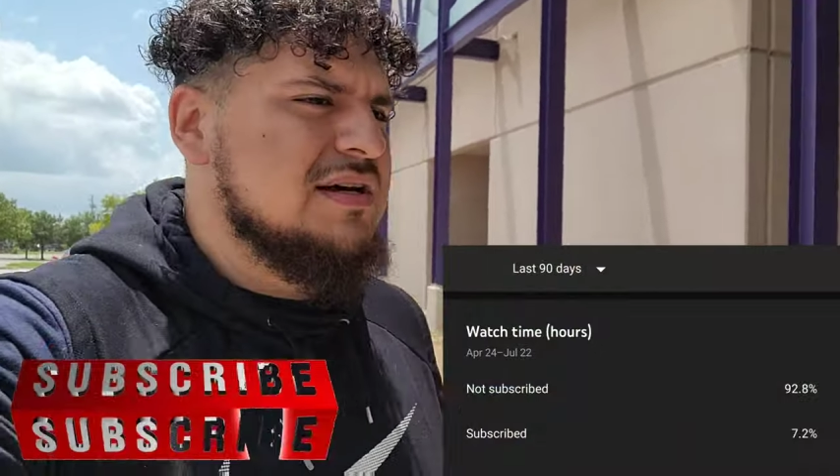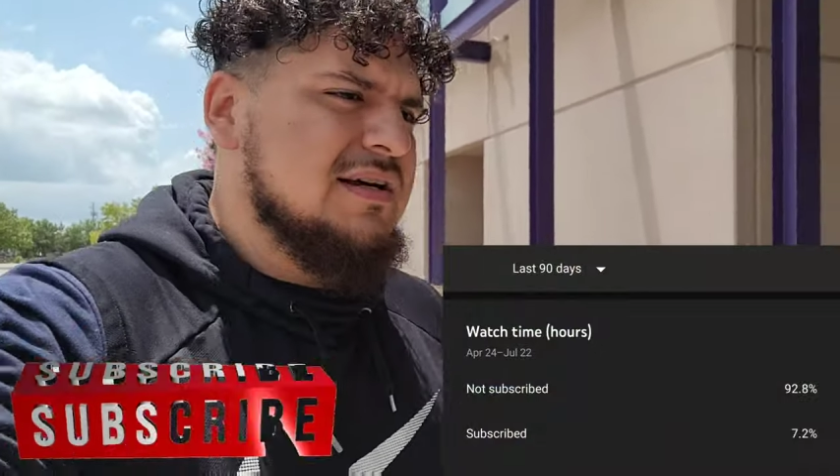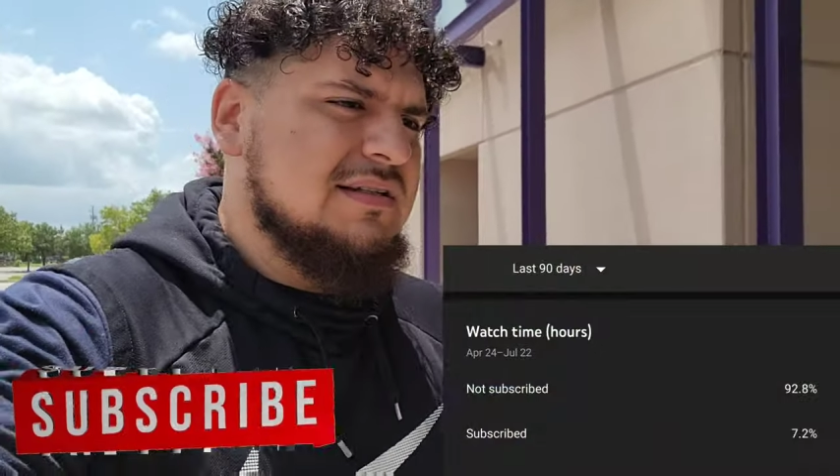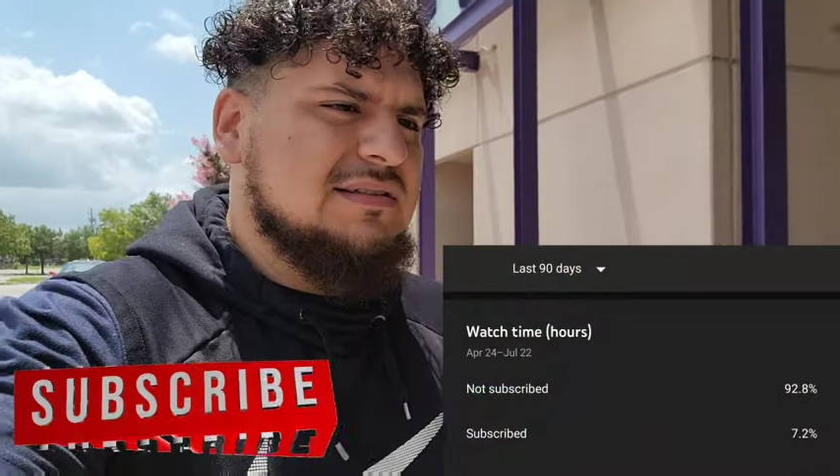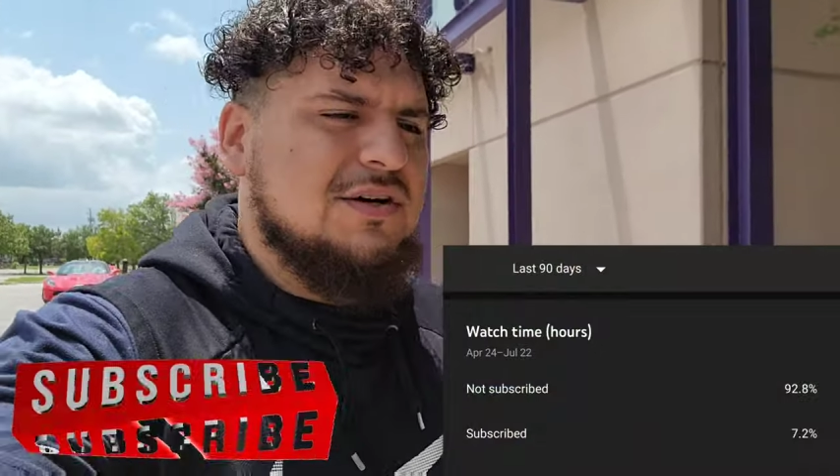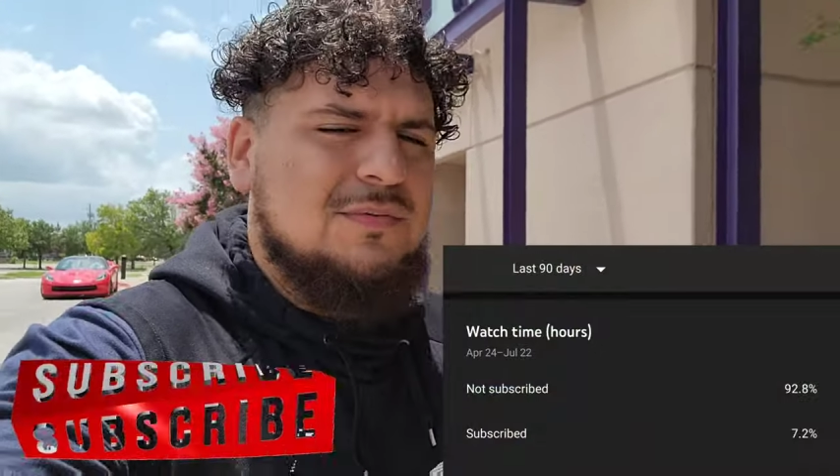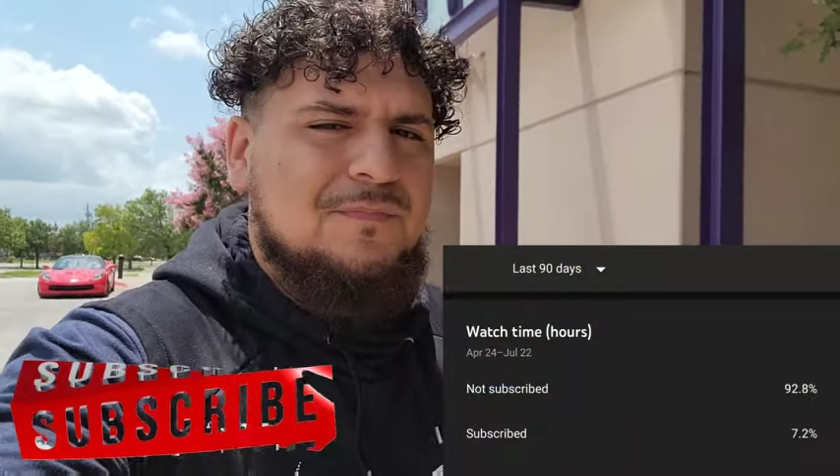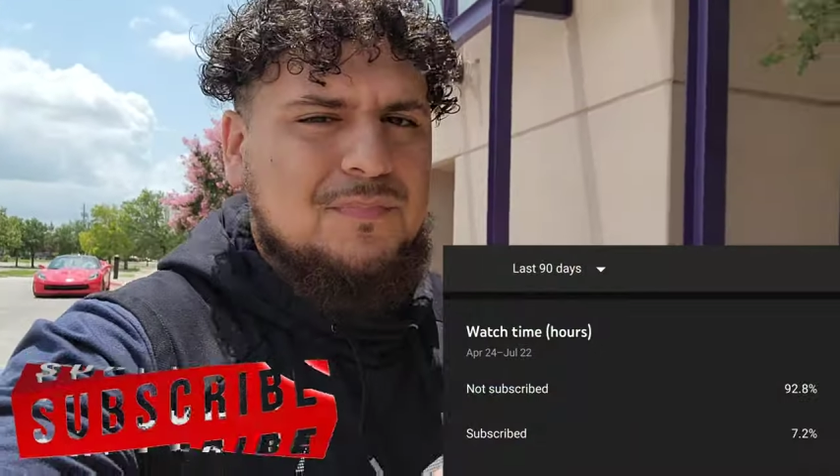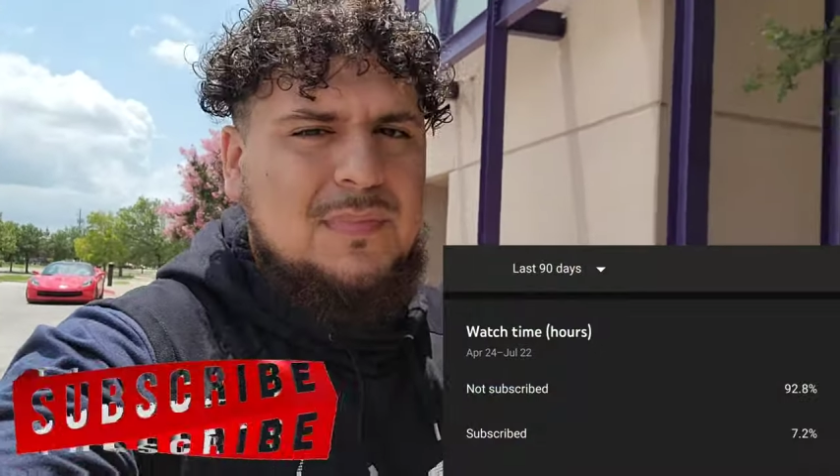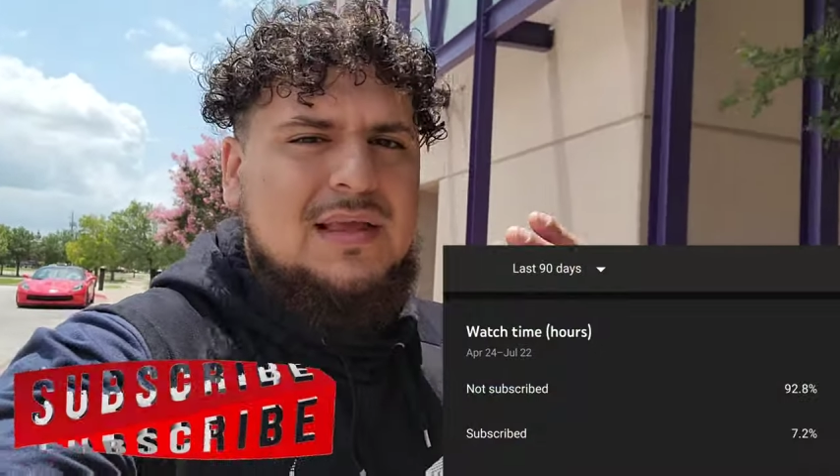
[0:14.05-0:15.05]
So
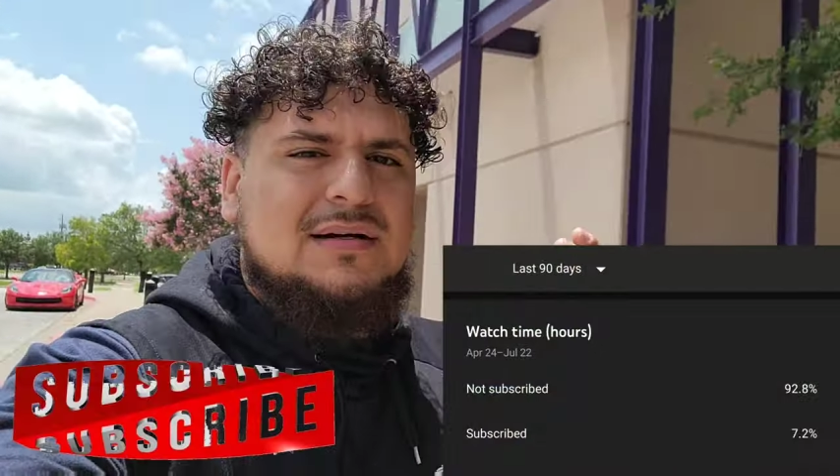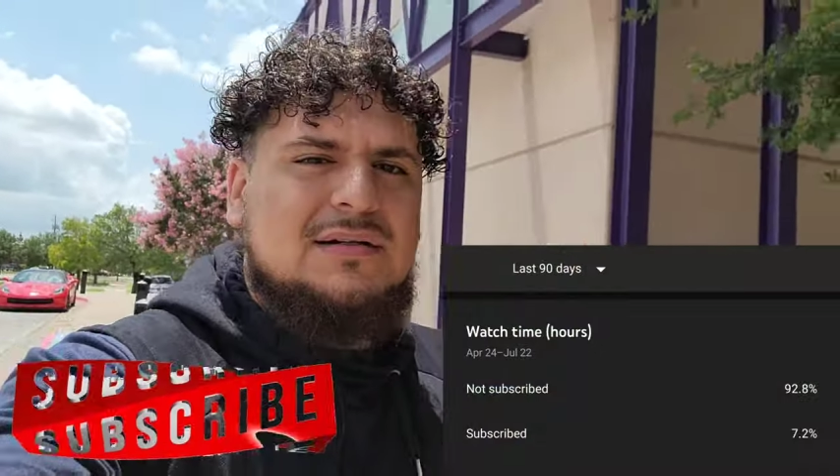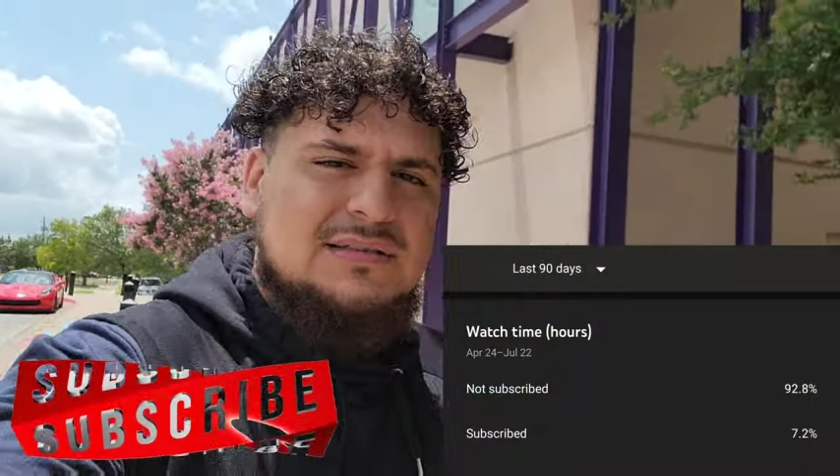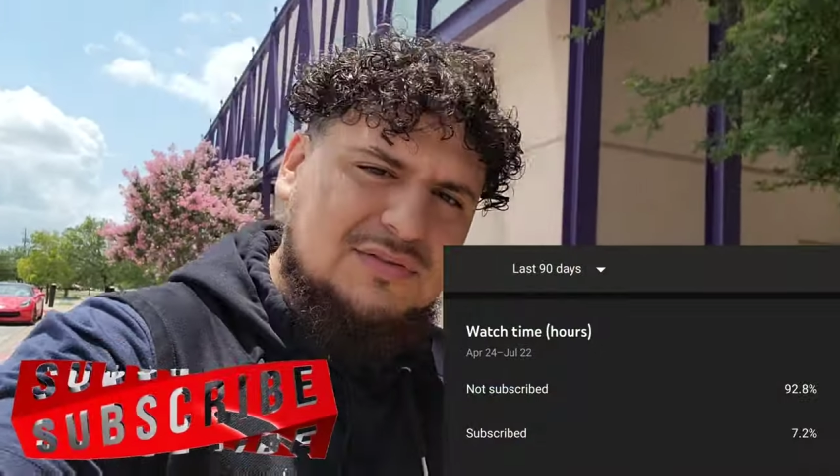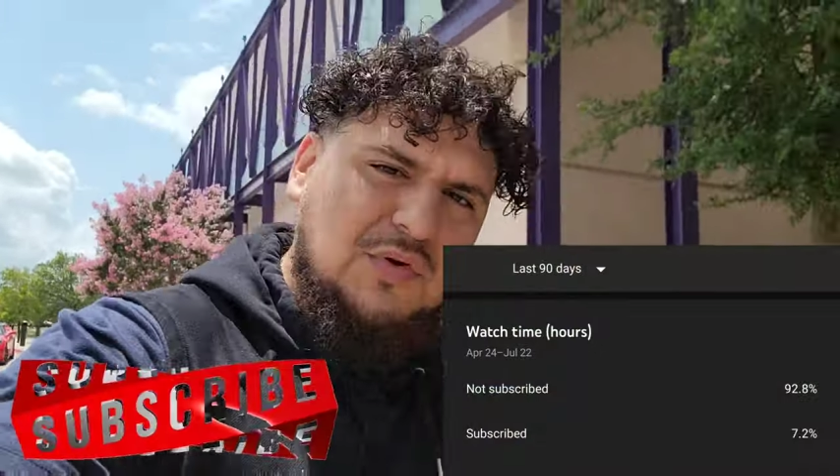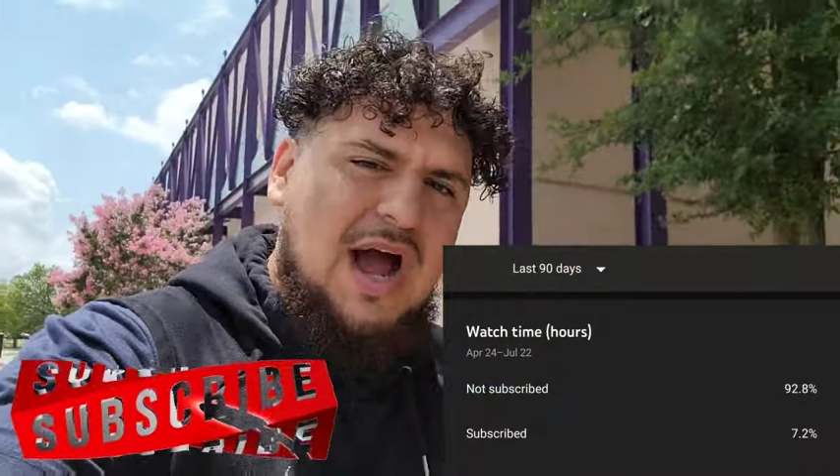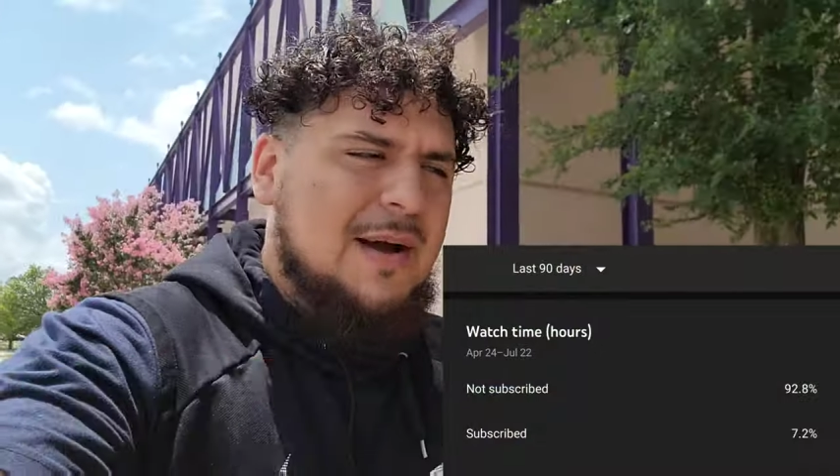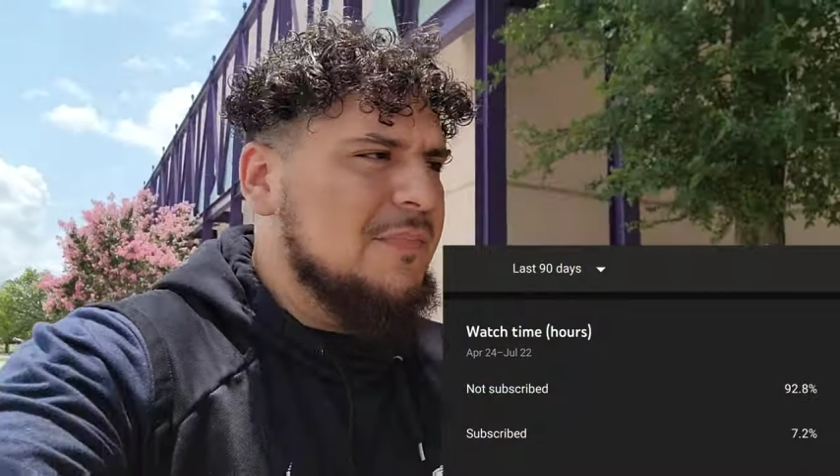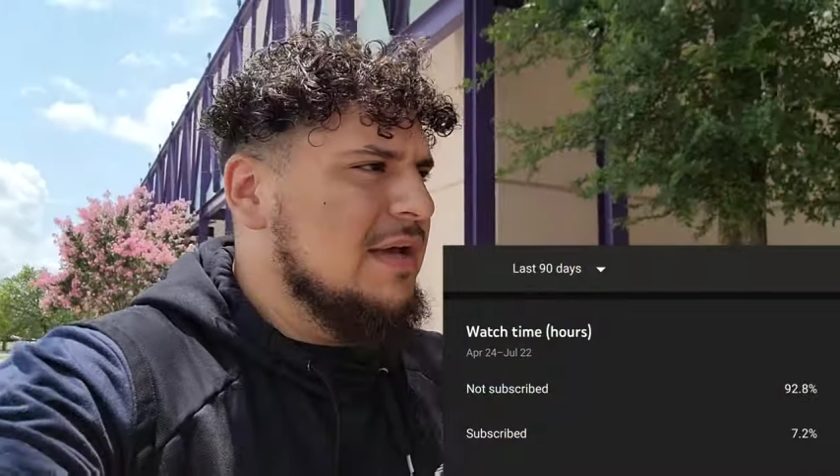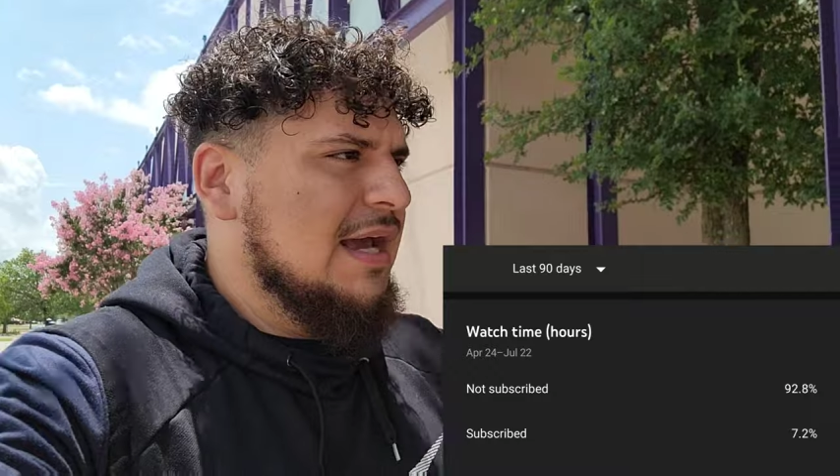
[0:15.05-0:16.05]

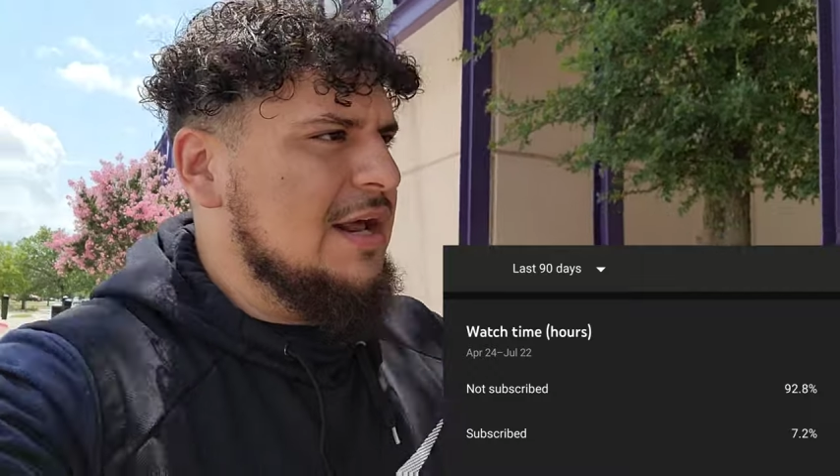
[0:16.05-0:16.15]
subscribe.